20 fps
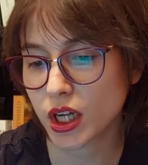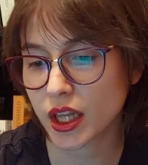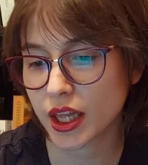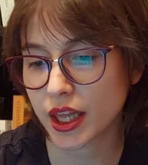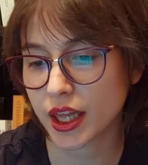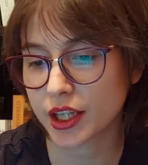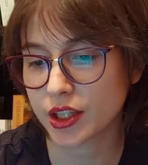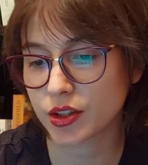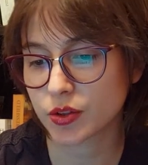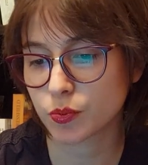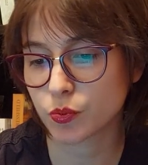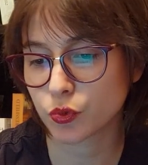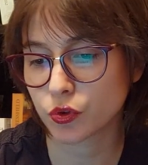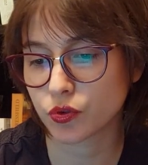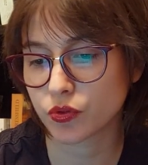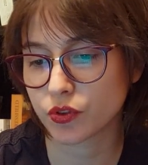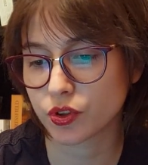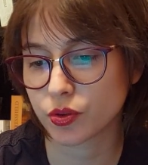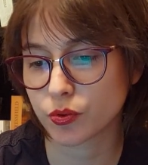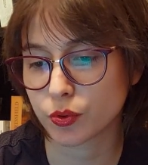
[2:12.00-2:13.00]
that
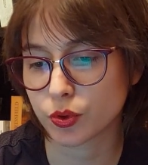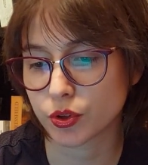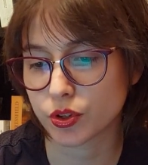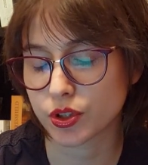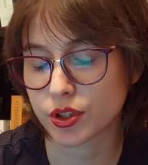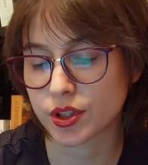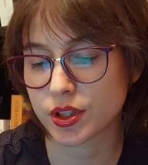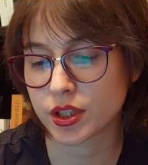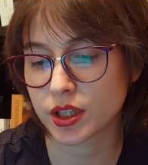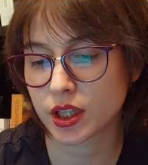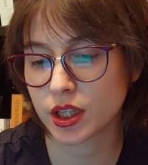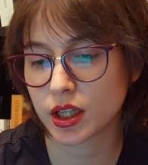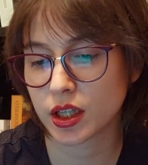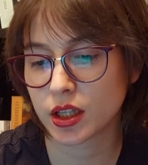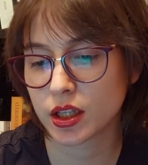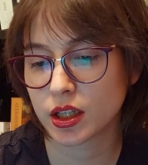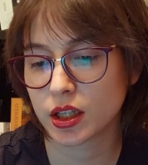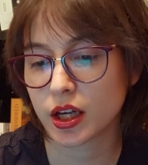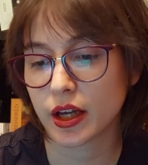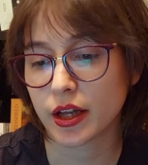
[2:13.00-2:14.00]
movie was
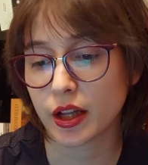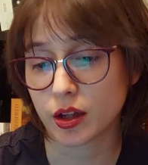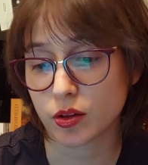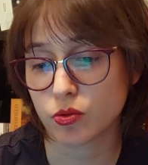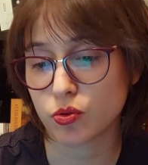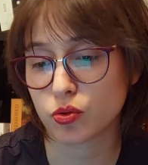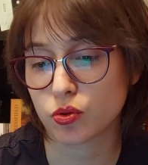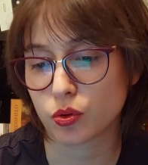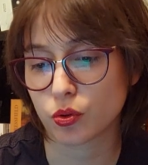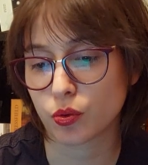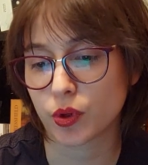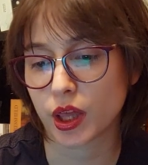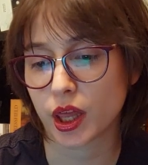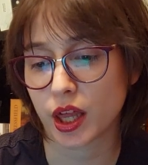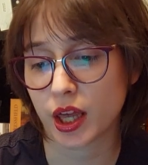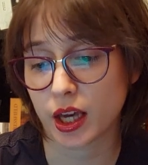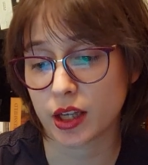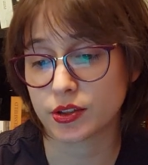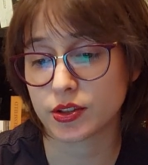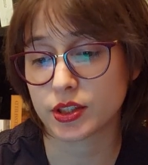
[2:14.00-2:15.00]
also with
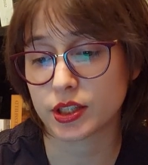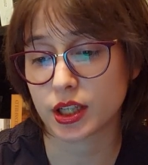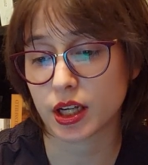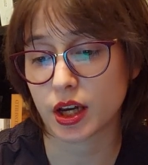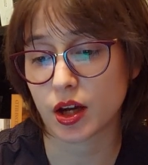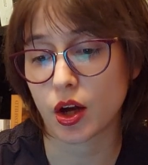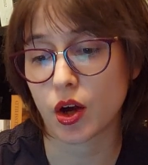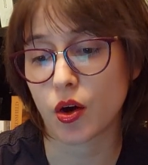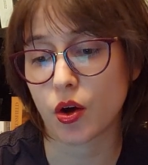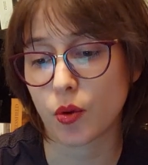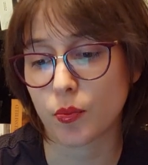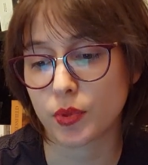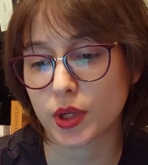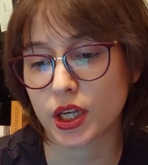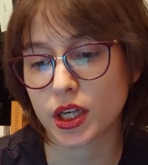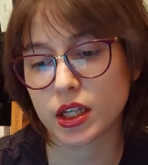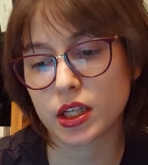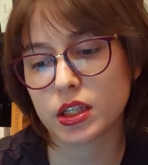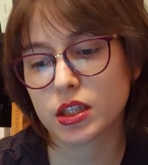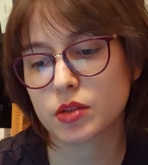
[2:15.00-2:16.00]
Anthony
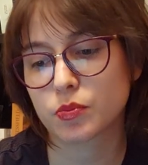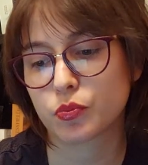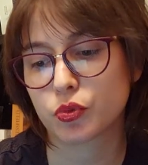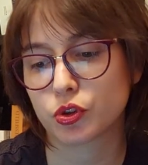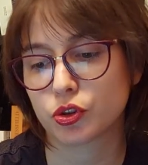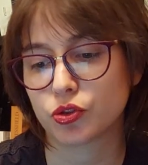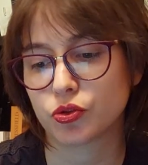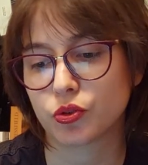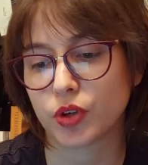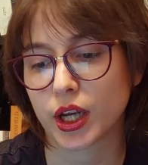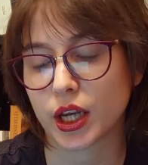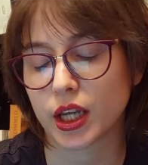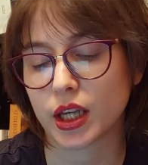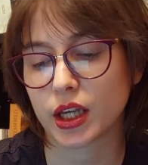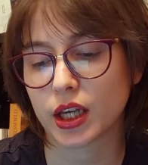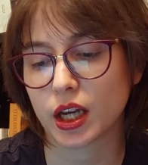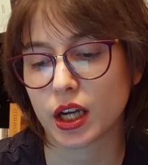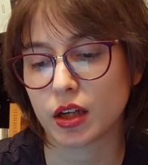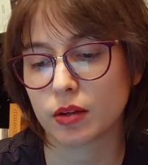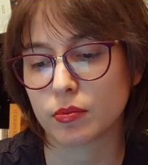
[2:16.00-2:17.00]
Hopkins
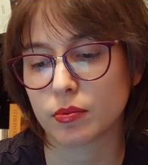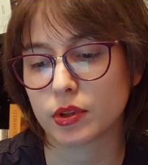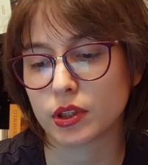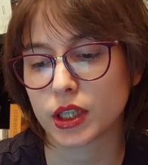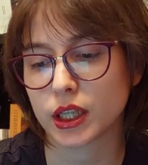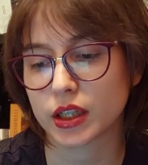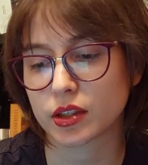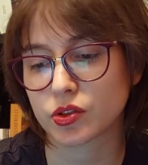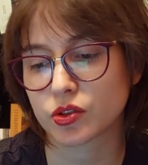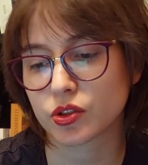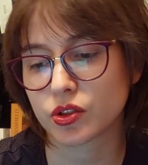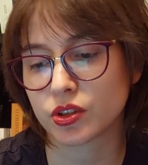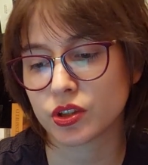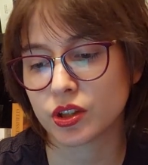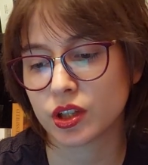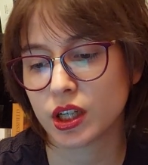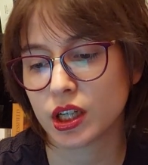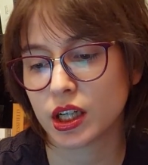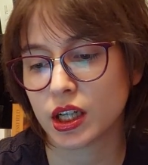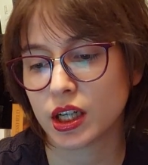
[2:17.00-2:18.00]
portraying Hannibal Lecter
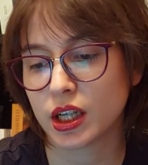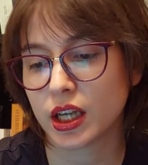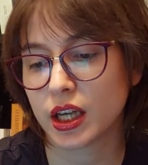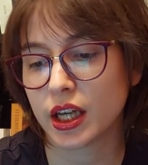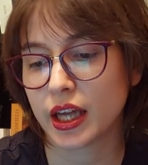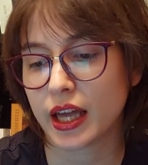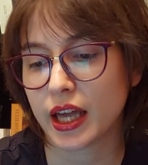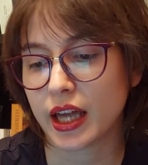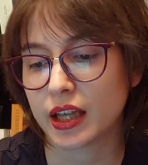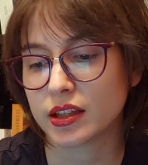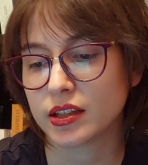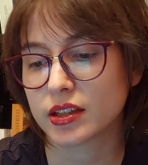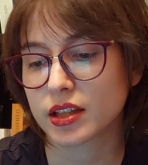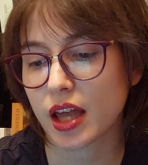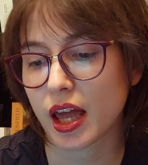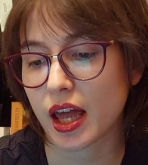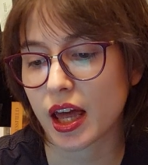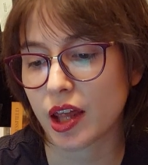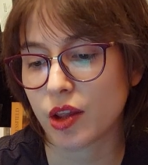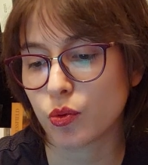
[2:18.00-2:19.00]
and
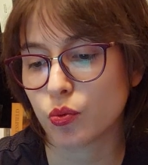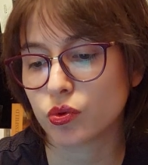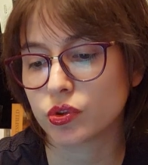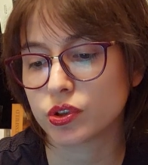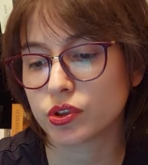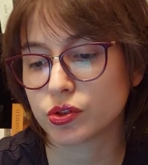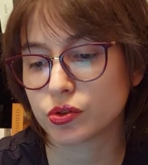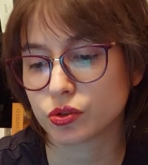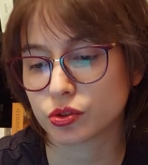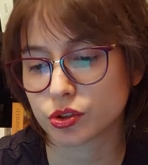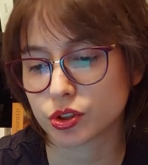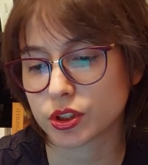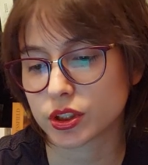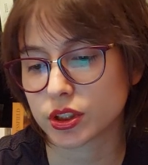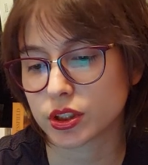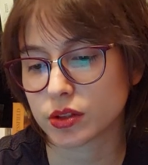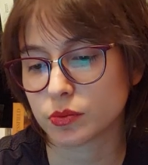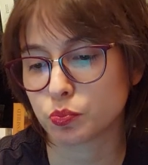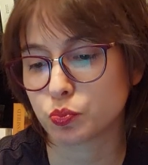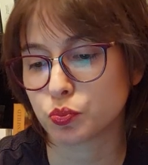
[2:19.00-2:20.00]
Edward
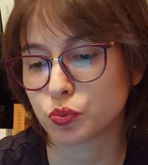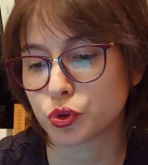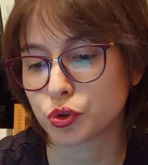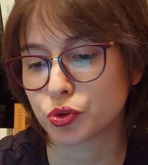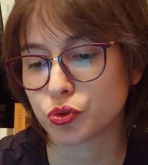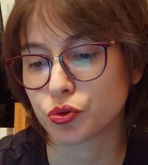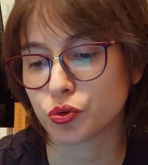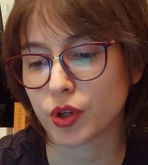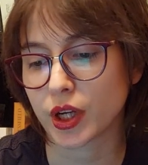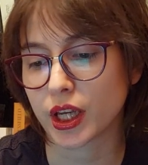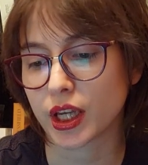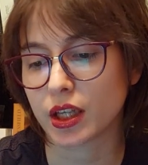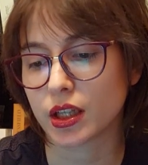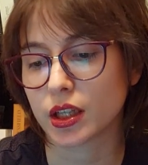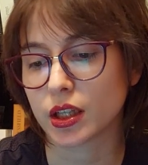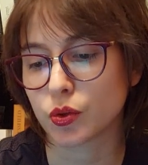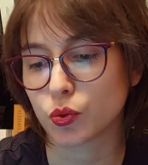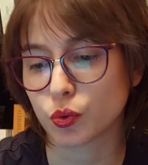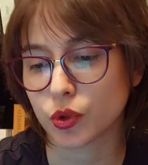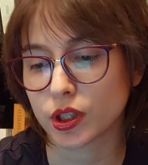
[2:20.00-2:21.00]
Norton
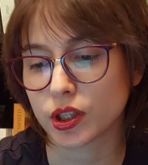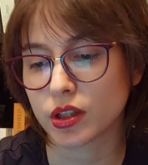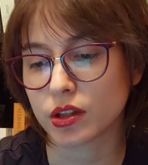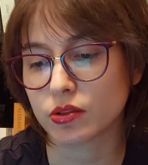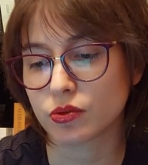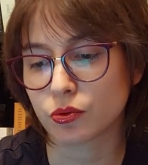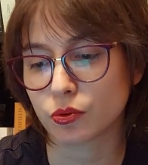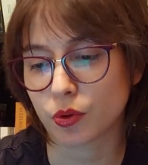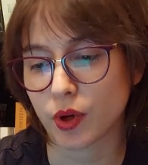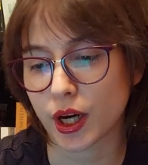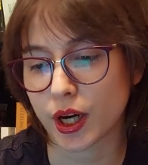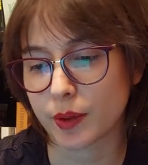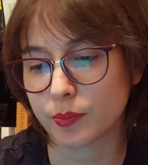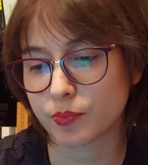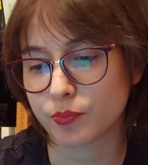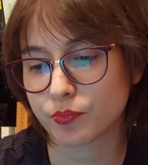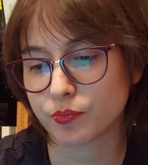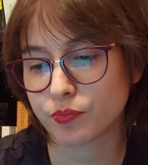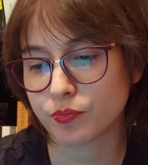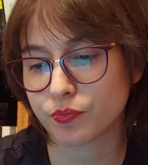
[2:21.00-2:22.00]
portraying Will
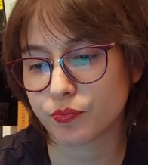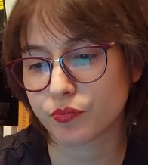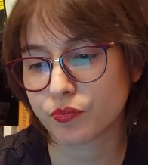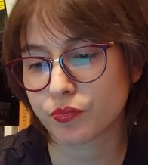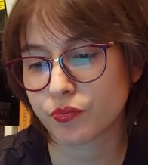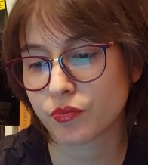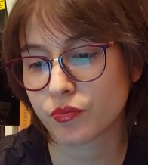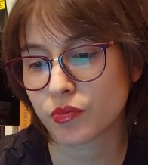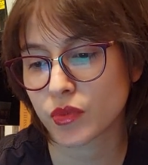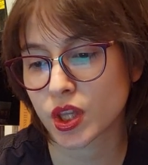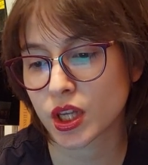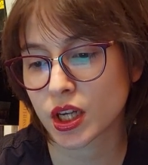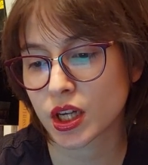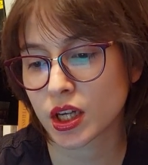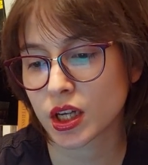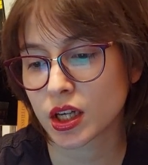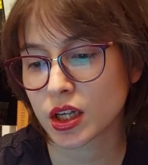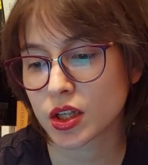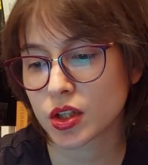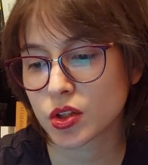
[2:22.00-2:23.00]
Graham.
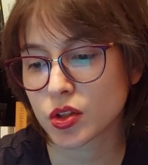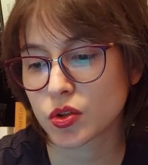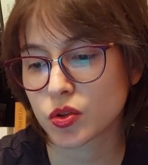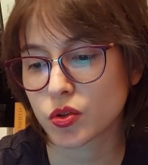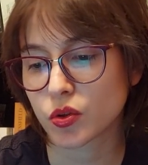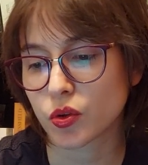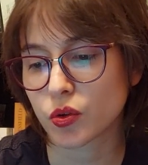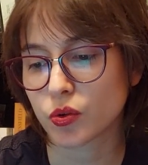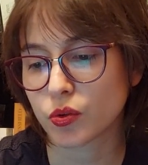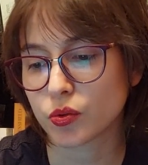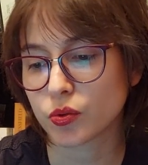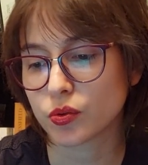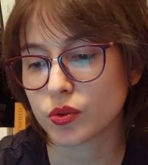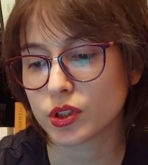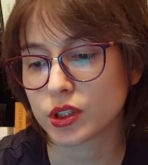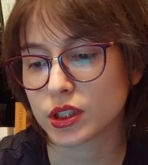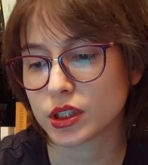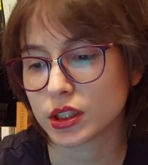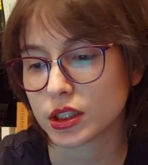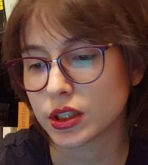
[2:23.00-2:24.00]
So
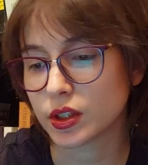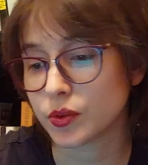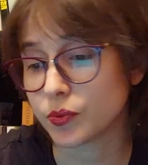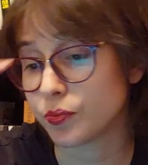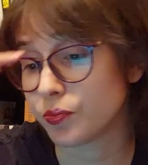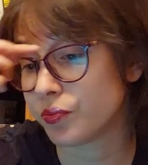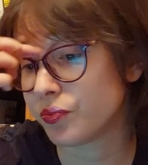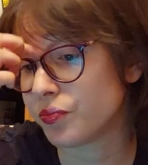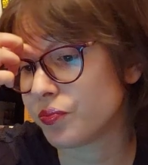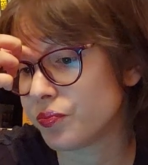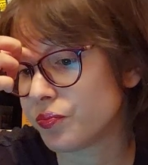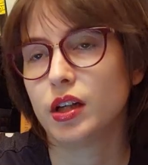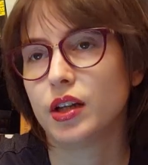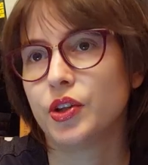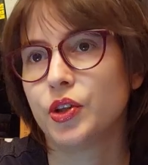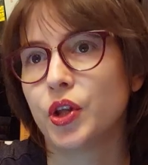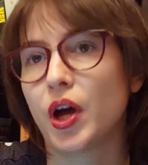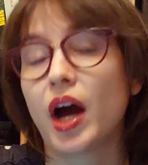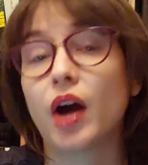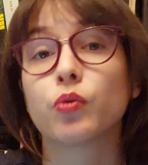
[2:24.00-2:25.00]
the
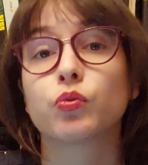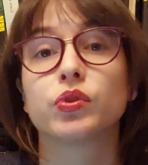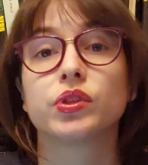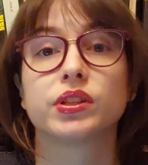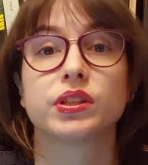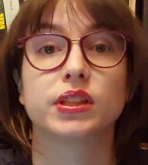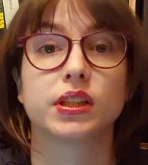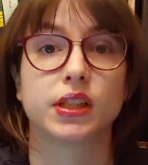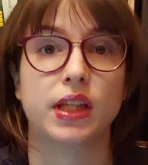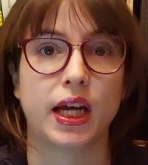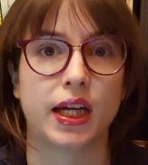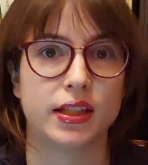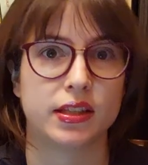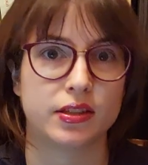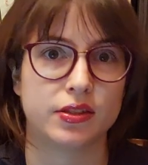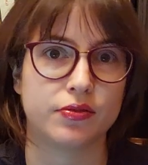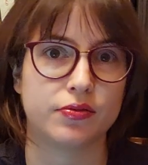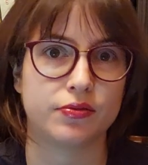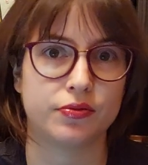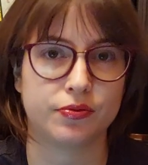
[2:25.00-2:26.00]
our
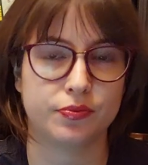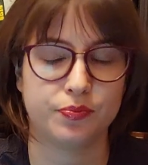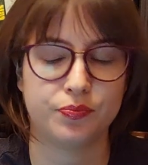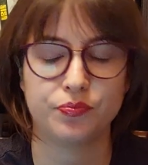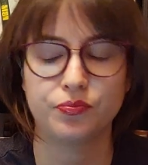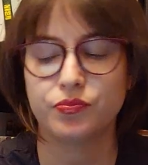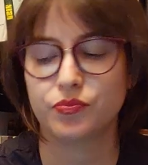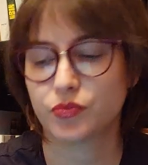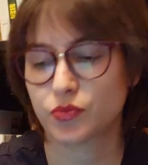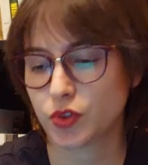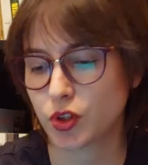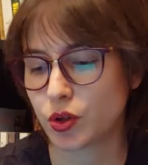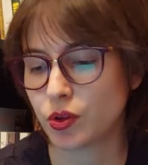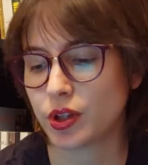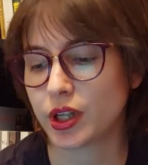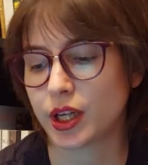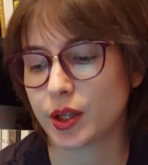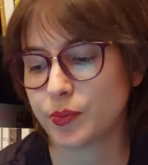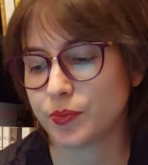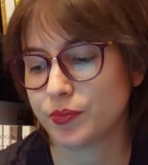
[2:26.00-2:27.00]
detective.
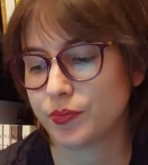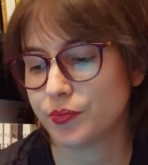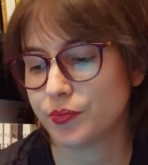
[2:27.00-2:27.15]
Okay.